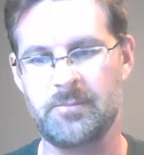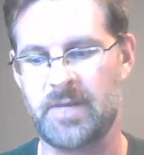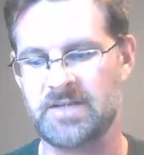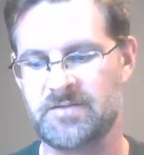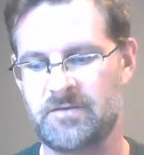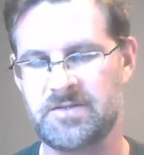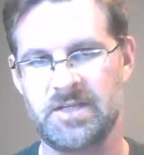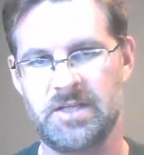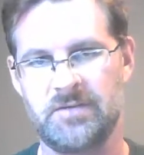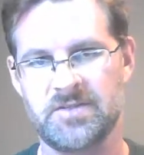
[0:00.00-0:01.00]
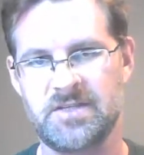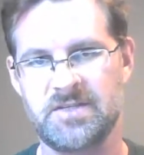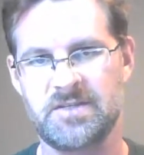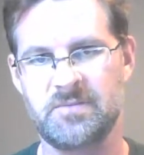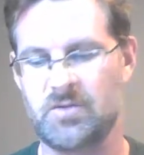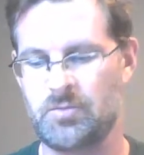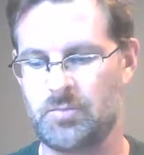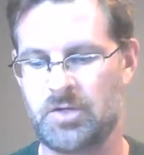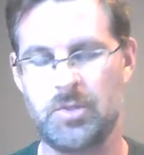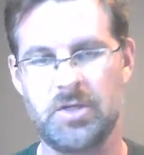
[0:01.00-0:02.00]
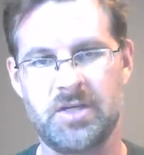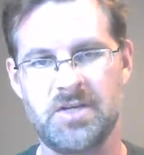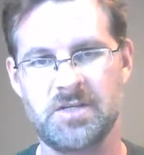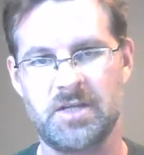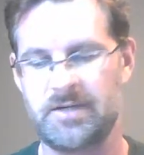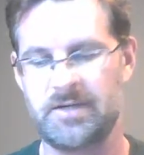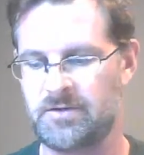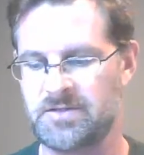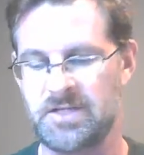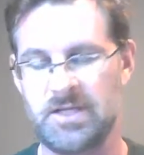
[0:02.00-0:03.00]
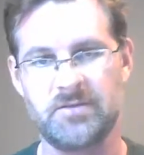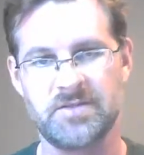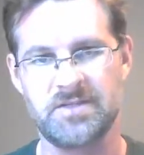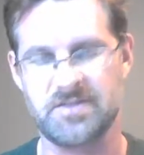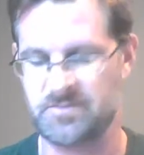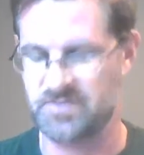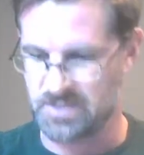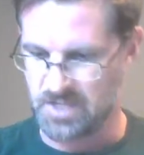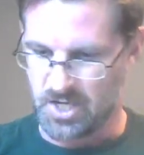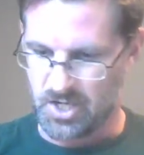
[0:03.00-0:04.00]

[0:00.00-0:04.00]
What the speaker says: box frequency level system through communication line frequency level systems,